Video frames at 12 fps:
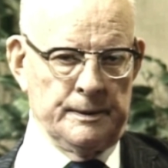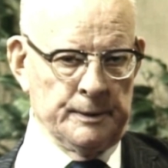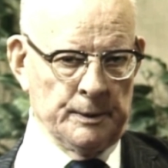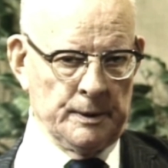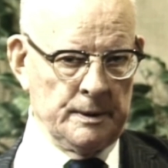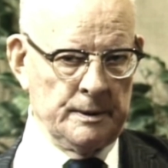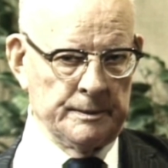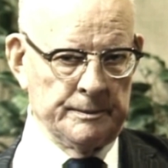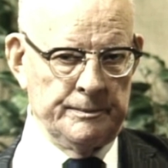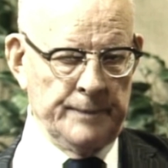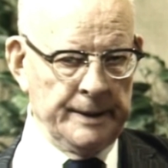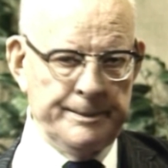Go
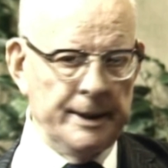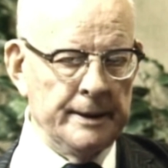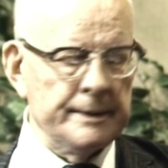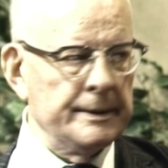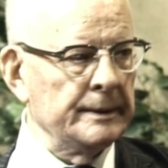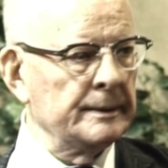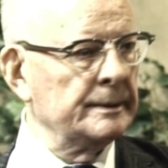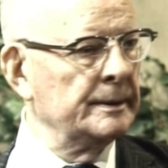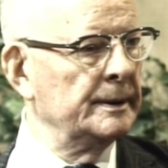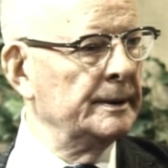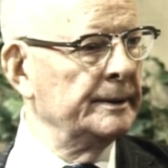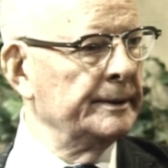along. Play politics
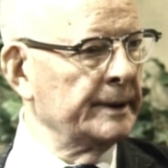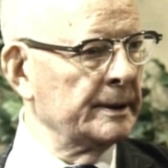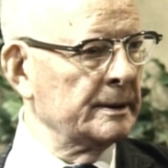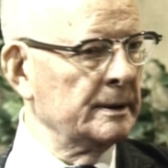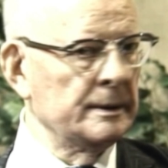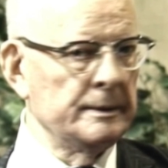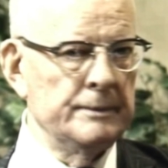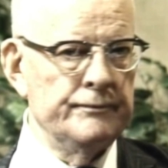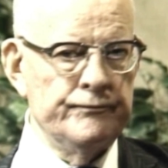to get ahead.